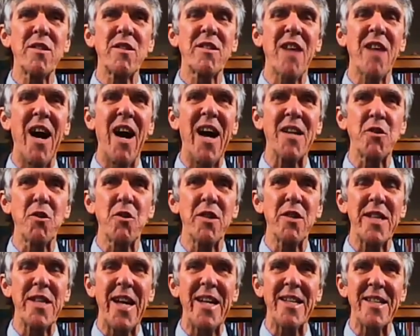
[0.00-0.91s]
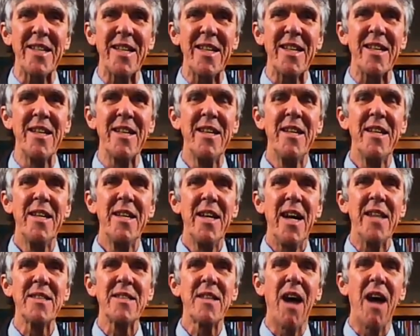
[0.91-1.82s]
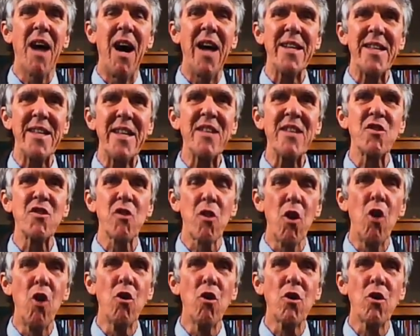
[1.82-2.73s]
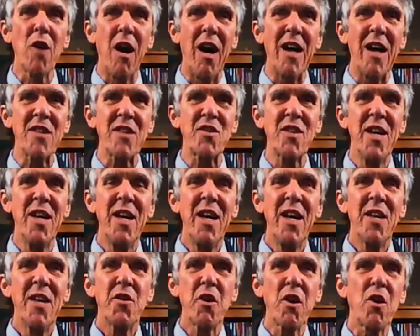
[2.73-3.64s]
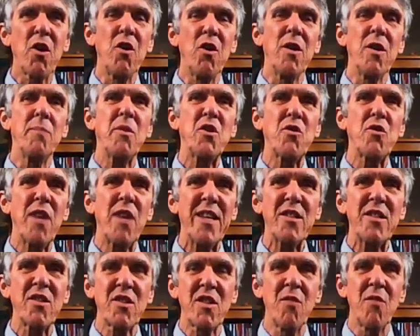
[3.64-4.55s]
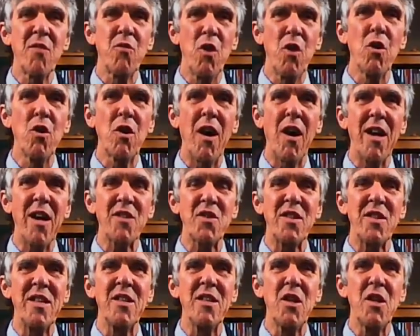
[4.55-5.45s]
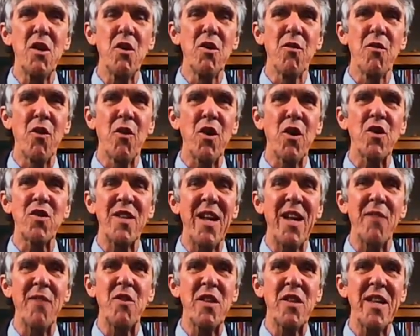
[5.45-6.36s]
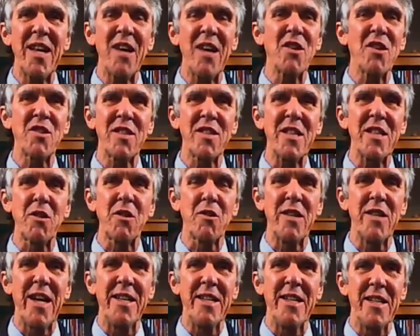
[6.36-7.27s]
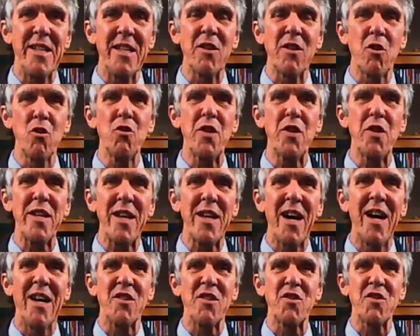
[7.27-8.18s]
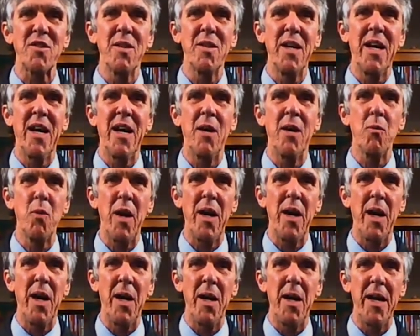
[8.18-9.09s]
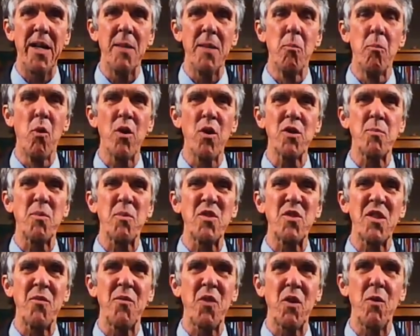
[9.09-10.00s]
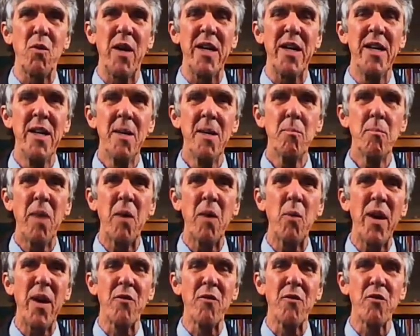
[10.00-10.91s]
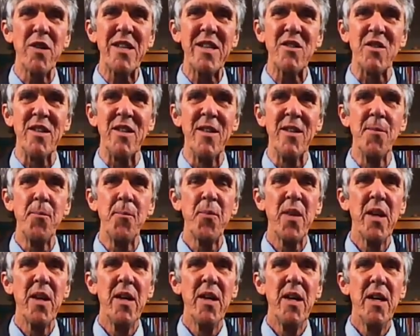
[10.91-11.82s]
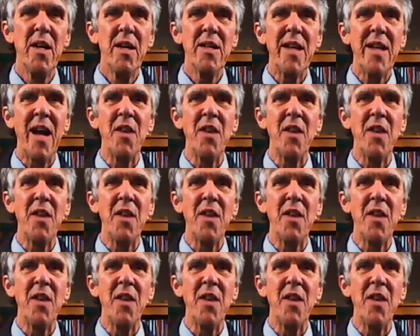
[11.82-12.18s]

God created it, and God is Logos, there are going to be traces of Logos in the universe and everything else that he created, including us, in a more specific way, by way of reason. Now,